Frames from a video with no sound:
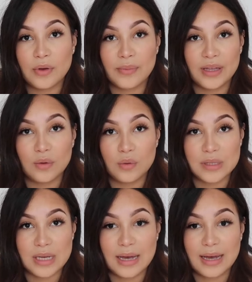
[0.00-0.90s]
with my
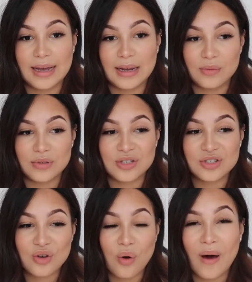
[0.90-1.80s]
daughter, and it was
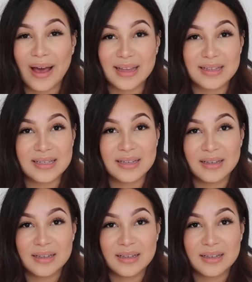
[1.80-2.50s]
just quite